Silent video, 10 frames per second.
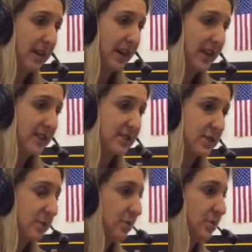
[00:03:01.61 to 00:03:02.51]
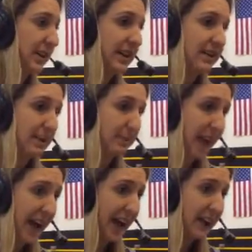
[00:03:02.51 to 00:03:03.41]
because she was doing anything
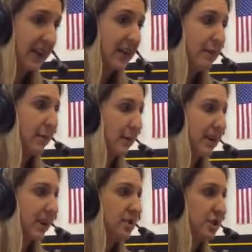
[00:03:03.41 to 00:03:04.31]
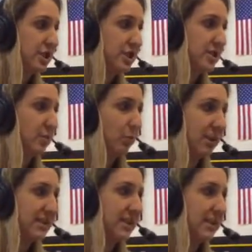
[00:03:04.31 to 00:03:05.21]
bad, but because she just
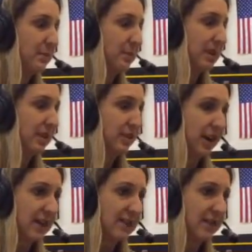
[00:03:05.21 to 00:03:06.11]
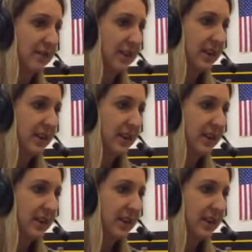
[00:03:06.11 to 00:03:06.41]
wasn't being aggressive.